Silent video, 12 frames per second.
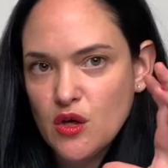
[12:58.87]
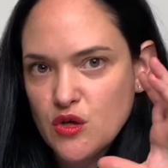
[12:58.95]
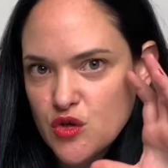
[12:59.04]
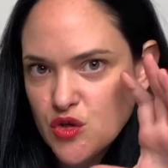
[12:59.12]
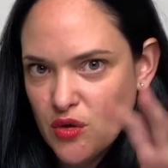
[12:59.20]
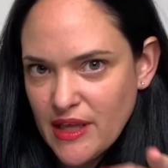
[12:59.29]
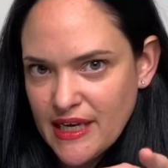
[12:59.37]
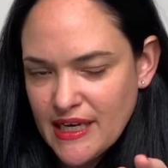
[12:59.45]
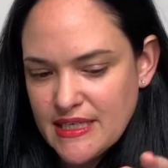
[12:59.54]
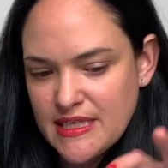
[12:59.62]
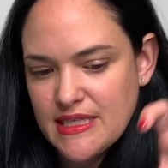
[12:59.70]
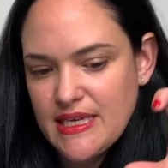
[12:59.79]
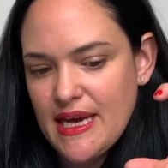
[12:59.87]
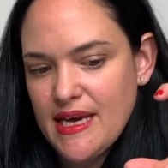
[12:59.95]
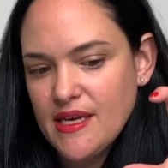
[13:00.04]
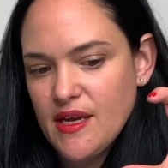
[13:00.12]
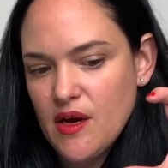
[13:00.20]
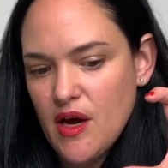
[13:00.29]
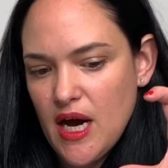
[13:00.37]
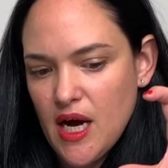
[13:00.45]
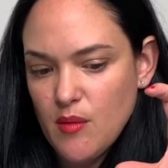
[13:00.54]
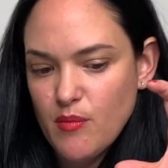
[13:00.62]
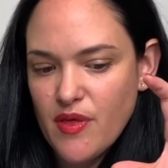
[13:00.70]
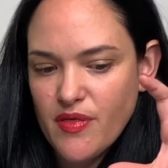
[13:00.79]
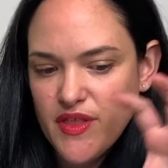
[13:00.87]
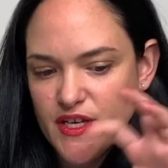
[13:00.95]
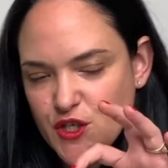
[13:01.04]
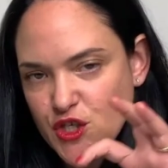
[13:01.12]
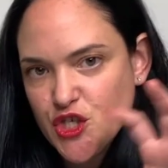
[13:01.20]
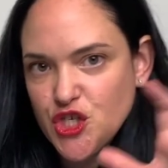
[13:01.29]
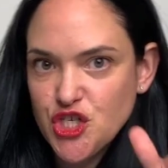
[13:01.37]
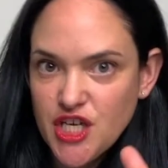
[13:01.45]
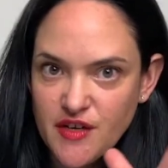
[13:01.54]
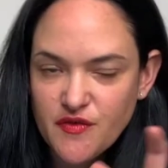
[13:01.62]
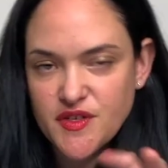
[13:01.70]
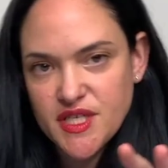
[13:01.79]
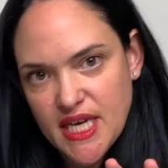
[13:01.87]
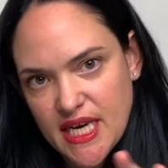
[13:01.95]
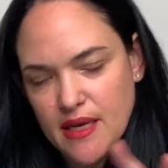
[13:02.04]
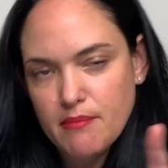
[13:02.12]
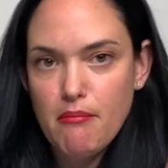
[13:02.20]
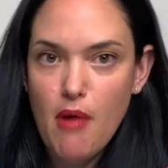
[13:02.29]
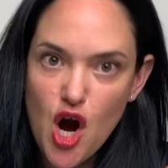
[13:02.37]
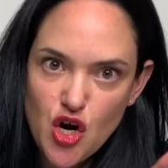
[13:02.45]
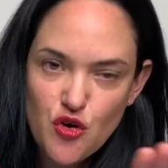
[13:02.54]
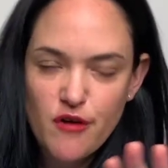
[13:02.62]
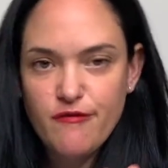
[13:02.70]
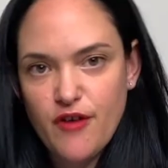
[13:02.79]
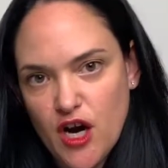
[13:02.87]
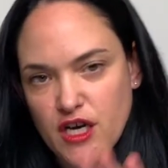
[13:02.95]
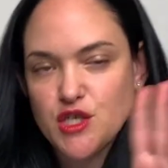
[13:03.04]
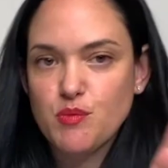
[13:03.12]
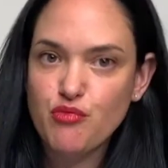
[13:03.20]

So like I said, this shift in macrophage